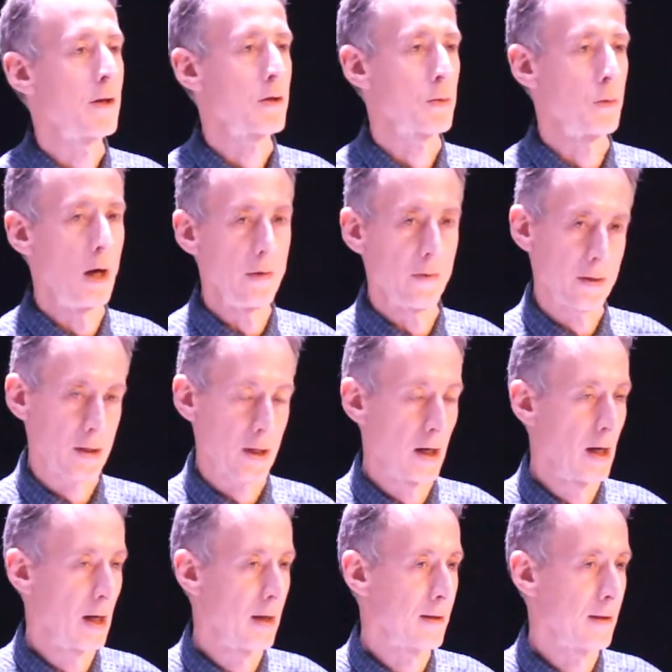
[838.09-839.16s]
to
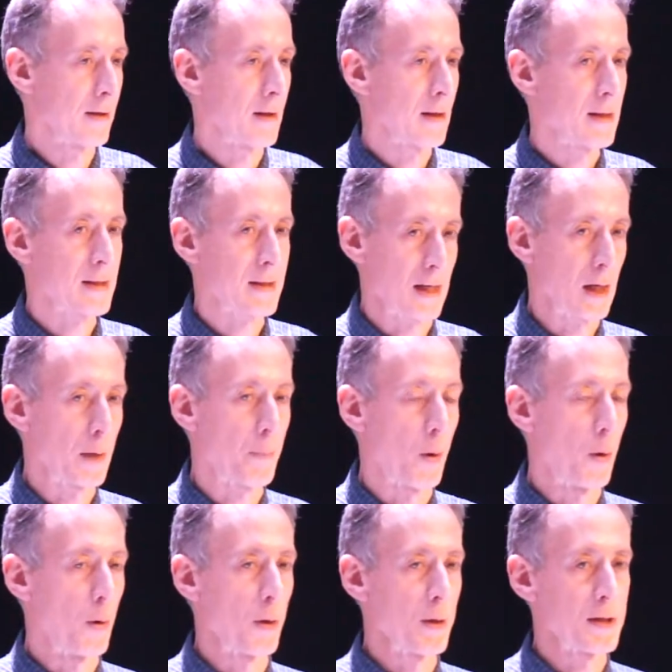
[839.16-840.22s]
overturn
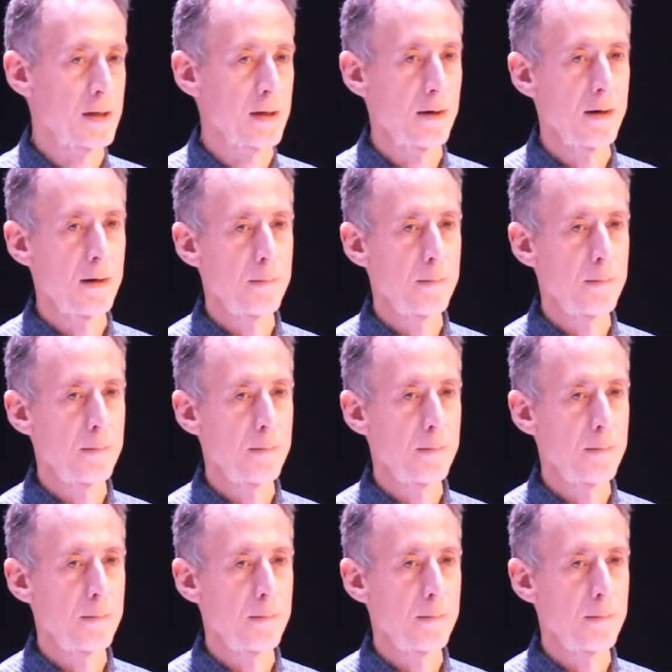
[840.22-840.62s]
Singapore's